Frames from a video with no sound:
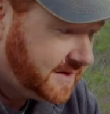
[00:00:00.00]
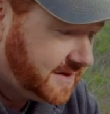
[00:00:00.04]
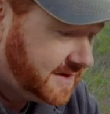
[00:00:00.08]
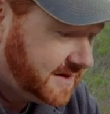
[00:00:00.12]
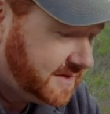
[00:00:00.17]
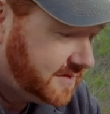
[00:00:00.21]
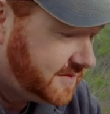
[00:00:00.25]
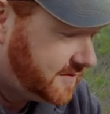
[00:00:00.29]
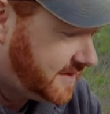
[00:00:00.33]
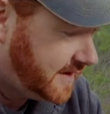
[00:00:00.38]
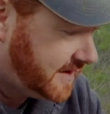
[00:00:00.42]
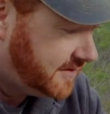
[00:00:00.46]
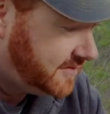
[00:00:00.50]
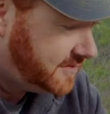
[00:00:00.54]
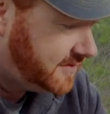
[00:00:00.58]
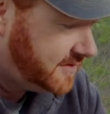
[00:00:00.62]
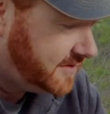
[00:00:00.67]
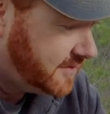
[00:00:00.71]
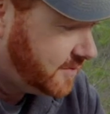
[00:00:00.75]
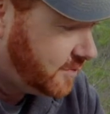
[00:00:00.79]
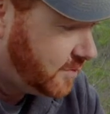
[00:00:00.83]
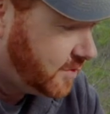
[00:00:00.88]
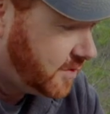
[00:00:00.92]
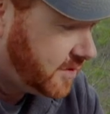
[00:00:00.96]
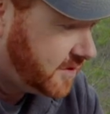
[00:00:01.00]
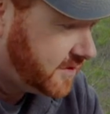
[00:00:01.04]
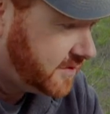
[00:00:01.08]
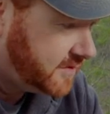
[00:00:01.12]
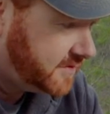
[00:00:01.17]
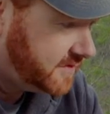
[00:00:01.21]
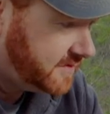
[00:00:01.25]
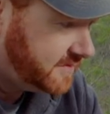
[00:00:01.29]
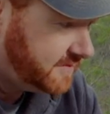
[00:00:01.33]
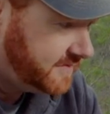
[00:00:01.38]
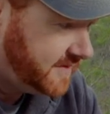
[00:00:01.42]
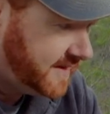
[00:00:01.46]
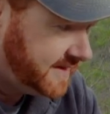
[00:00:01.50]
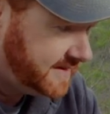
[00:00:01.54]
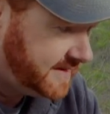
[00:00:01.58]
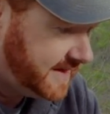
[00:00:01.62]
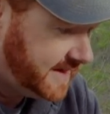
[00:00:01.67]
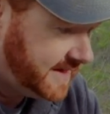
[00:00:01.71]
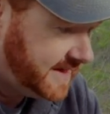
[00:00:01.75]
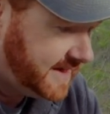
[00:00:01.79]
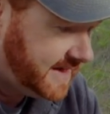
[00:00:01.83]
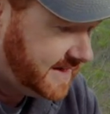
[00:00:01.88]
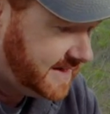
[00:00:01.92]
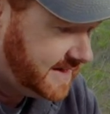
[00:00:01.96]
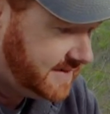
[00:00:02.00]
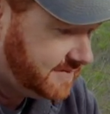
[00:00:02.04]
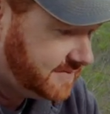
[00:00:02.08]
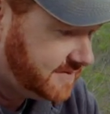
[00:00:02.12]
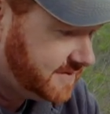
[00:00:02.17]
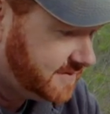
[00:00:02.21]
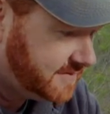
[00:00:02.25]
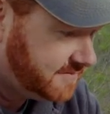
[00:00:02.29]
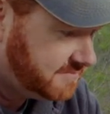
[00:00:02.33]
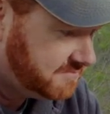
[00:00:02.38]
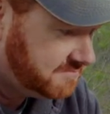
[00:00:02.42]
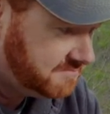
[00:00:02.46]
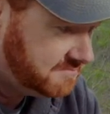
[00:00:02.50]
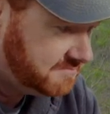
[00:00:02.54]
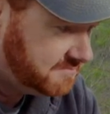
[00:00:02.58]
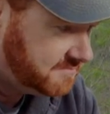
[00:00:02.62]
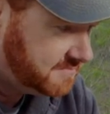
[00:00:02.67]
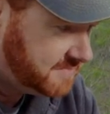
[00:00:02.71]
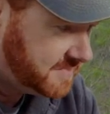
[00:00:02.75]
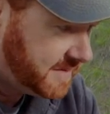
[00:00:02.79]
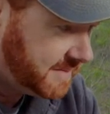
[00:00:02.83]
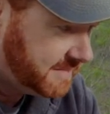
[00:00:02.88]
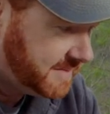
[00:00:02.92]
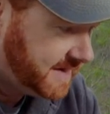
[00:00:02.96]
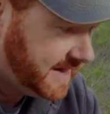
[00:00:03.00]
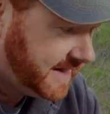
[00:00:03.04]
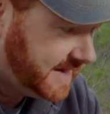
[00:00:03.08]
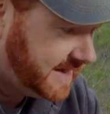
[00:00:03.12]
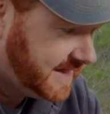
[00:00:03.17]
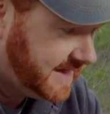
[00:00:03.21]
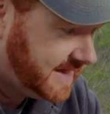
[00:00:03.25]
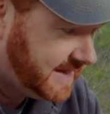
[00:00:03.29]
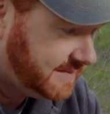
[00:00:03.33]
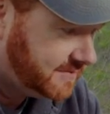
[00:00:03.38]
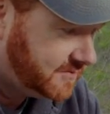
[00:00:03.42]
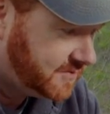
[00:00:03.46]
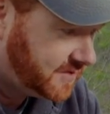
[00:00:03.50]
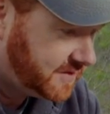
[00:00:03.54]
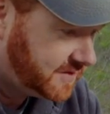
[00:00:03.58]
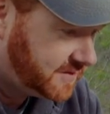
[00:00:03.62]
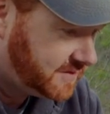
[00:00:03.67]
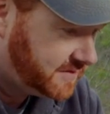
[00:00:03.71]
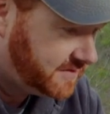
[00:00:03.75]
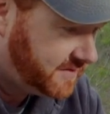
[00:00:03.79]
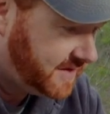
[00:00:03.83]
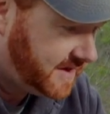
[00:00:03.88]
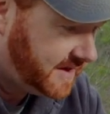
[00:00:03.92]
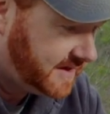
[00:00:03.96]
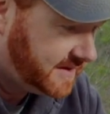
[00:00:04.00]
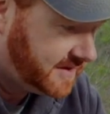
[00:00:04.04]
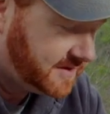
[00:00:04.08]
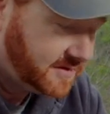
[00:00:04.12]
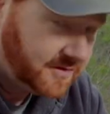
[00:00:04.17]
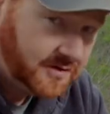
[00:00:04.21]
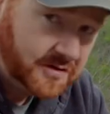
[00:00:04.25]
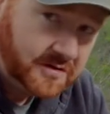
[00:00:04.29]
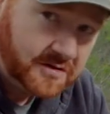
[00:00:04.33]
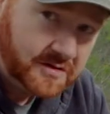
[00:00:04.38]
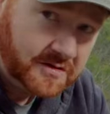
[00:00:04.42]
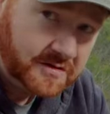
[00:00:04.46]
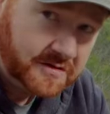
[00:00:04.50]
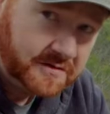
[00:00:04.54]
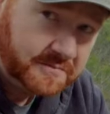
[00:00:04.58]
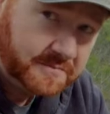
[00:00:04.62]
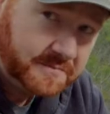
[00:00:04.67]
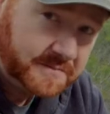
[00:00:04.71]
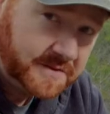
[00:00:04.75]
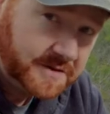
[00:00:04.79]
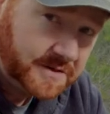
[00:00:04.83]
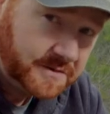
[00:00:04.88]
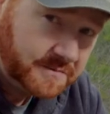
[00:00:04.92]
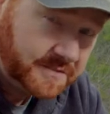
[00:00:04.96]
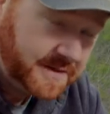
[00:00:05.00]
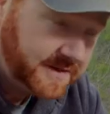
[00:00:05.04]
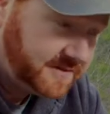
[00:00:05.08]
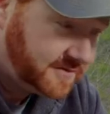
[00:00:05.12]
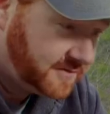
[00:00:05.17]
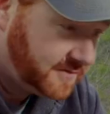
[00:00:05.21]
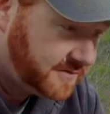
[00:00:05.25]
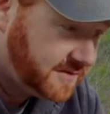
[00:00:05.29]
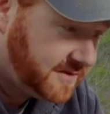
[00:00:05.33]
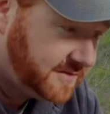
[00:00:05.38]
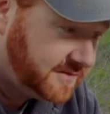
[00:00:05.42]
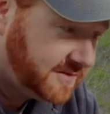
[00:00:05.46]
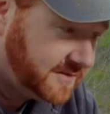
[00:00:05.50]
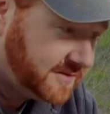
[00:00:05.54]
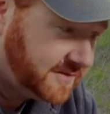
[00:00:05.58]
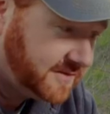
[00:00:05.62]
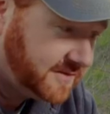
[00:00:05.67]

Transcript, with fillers: is actually the worst. In fact, I can't even, I mean, I can't even justify it at all, you know, based on this.